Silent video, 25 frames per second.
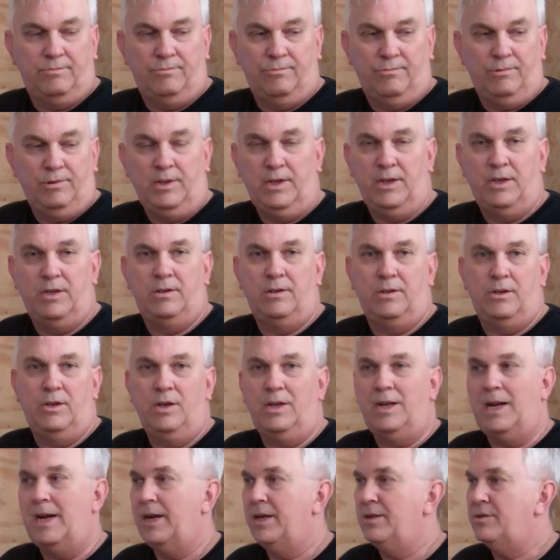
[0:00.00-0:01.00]
really
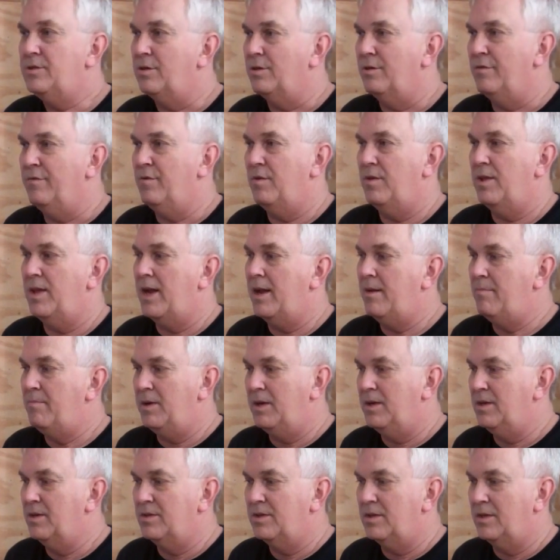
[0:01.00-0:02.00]
good answer for that
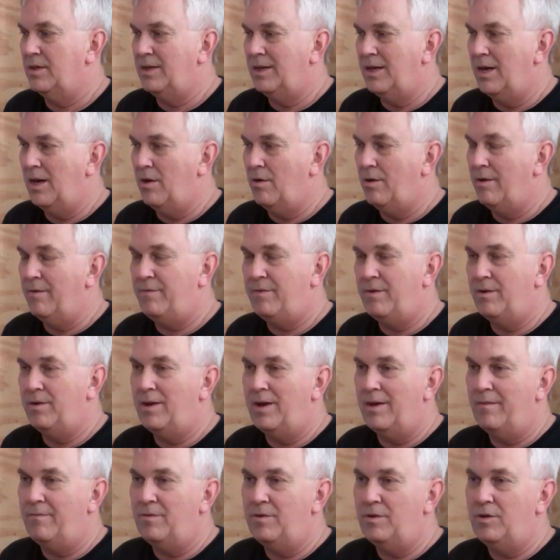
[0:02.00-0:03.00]
because you know if you
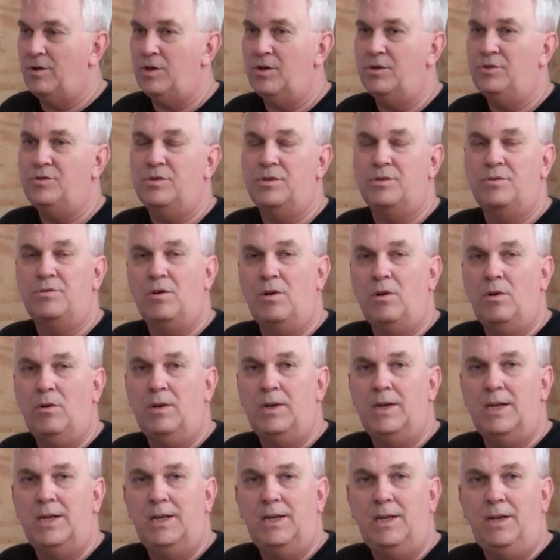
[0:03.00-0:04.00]
if you're used to drawing
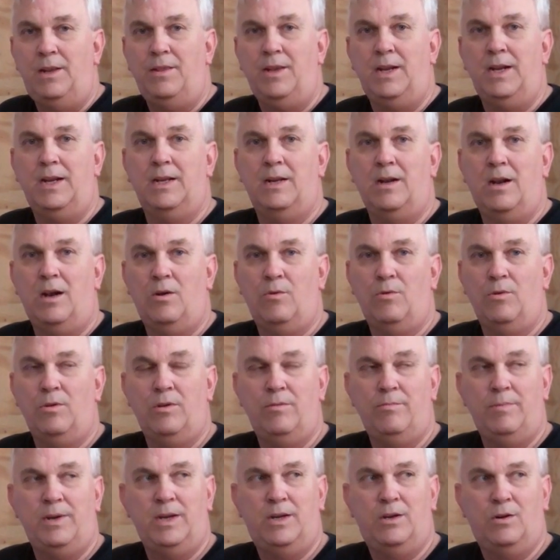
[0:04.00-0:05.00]
in anything at all, whether
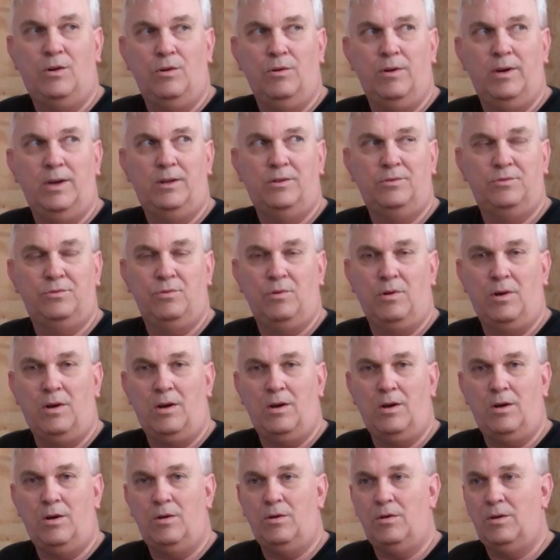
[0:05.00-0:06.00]
it be Corel
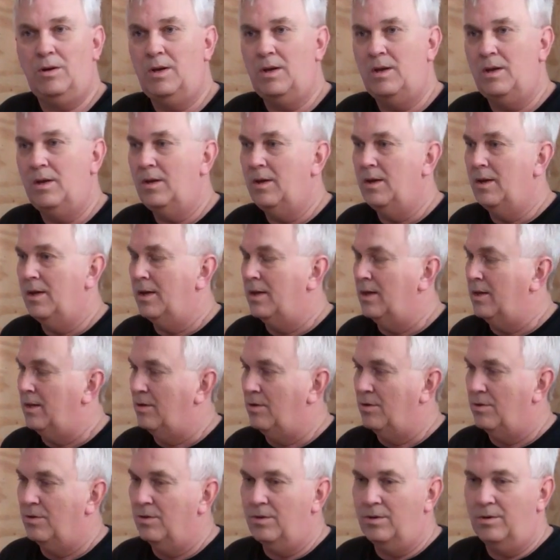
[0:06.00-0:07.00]
Draw
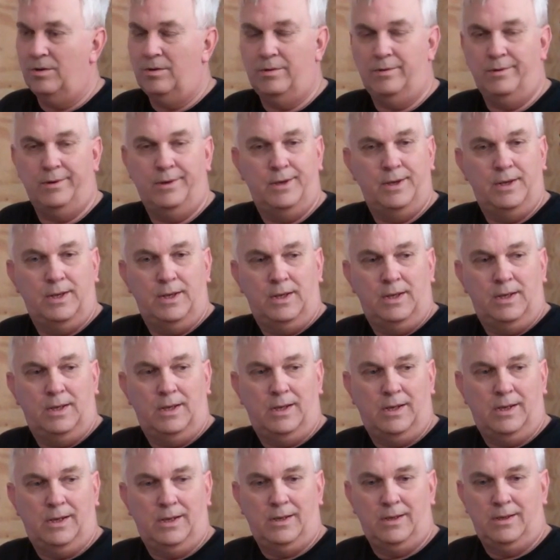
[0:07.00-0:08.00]
or
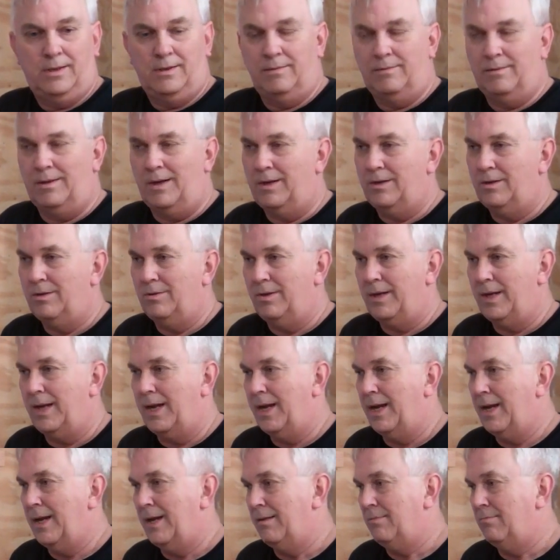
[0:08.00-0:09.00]
uh,
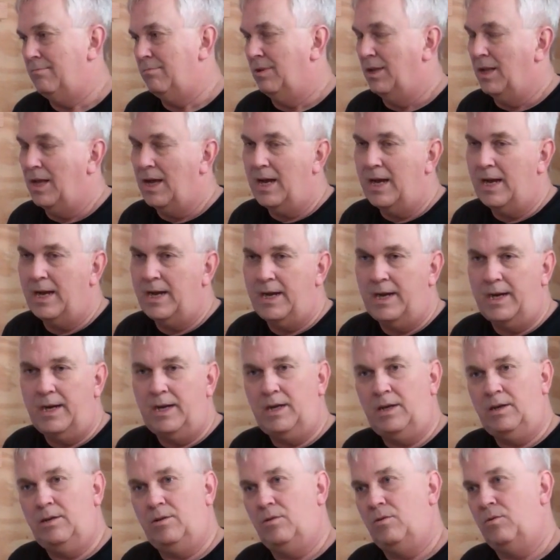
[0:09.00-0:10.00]
AutoCAD Lite
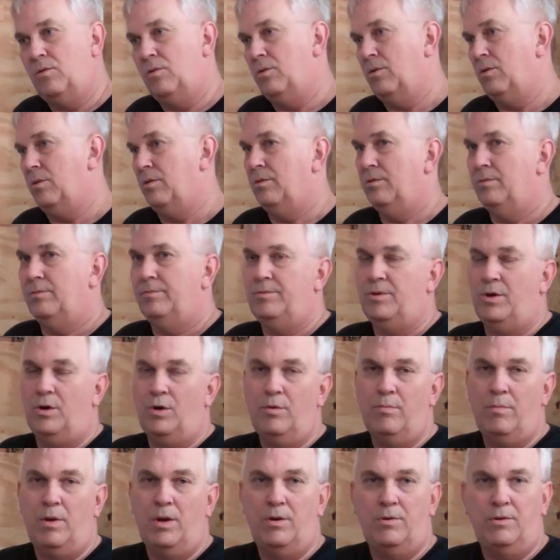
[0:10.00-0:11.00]
or
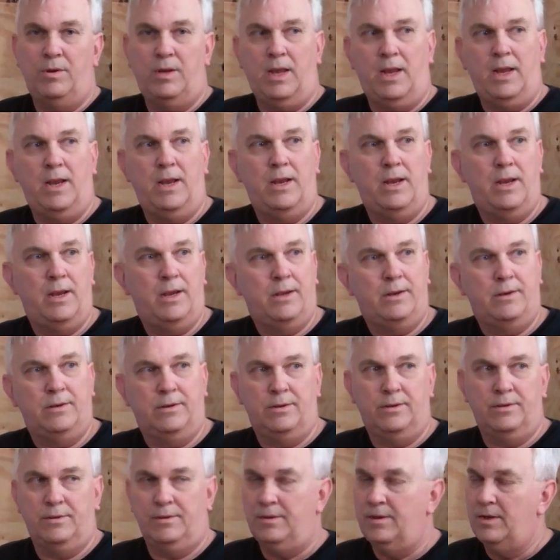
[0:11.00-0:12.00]
TurboCAD
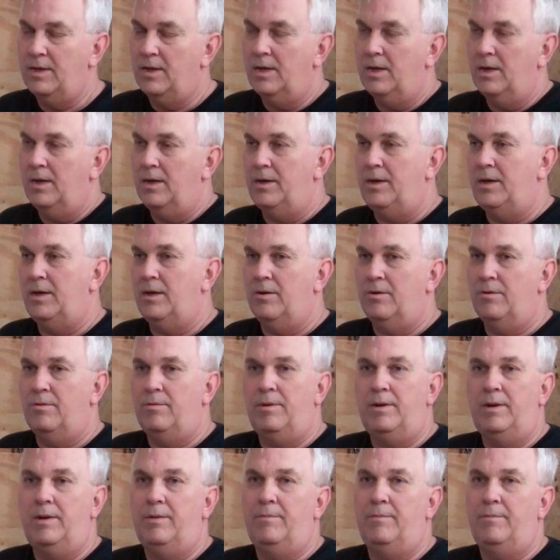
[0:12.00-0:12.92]
or you know